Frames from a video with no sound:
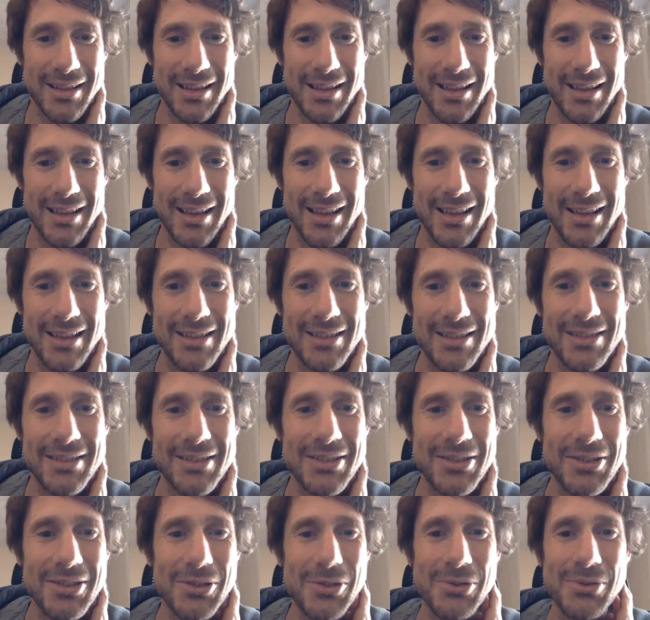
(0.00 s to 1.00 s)
And
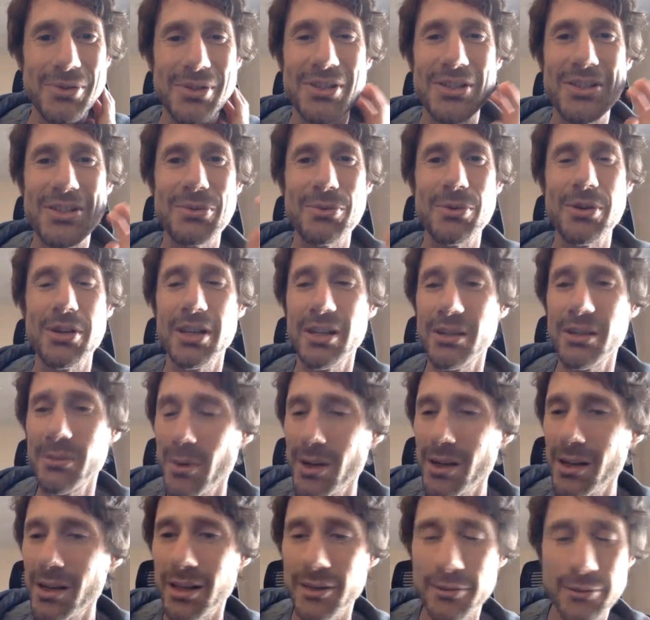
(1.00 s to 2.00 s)
cool, this is working
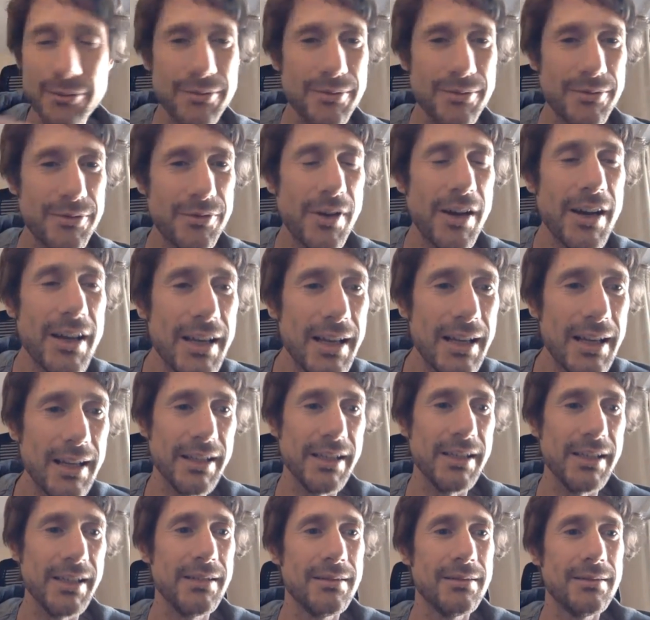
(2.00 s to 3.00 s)
well. I've
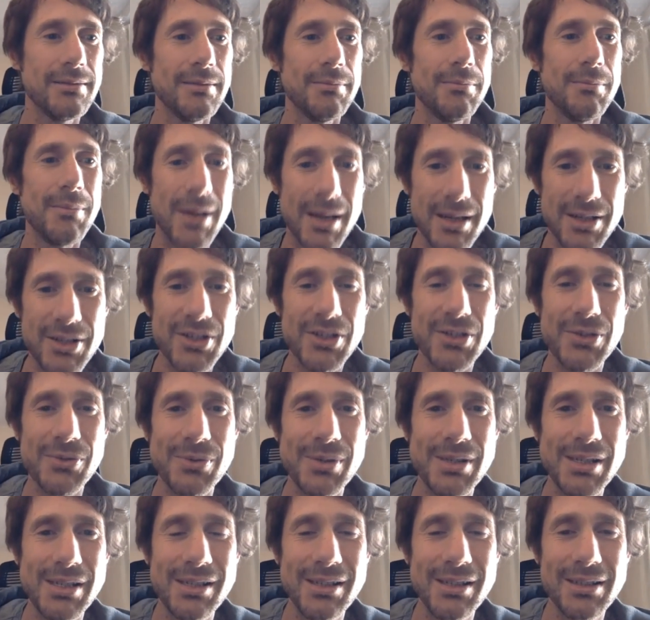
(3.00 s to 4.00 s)
finally
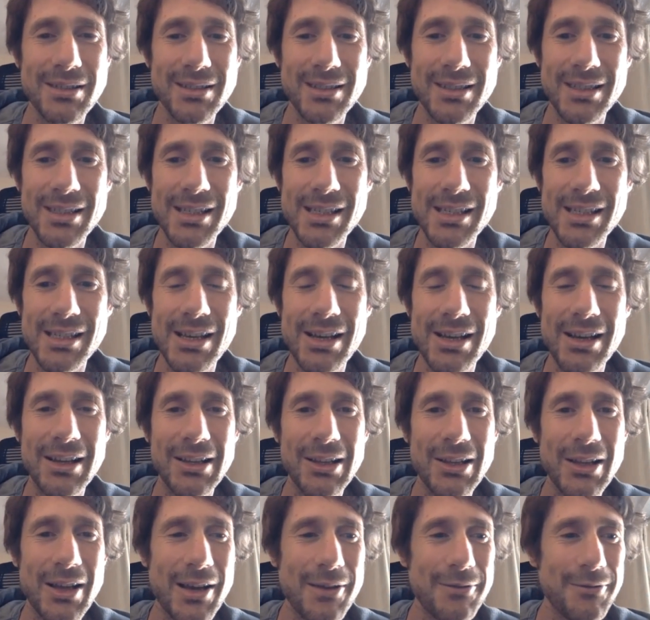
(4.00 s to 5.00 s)
mastering the
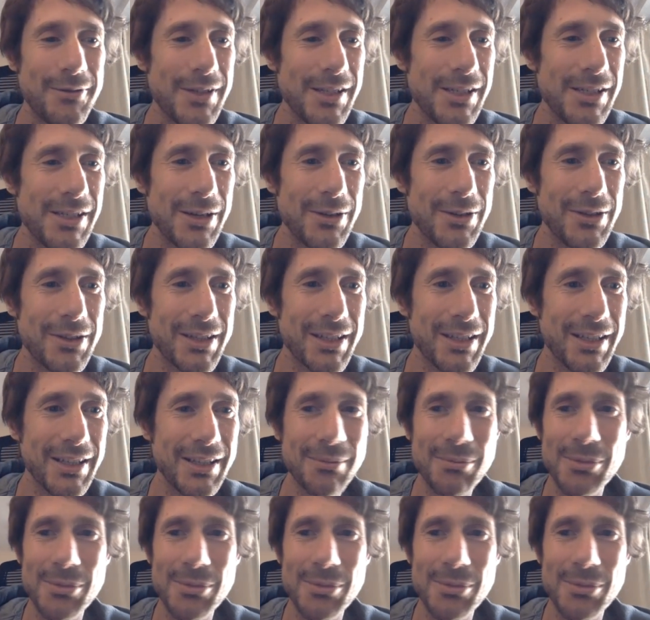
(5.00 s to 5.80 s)
live video thing.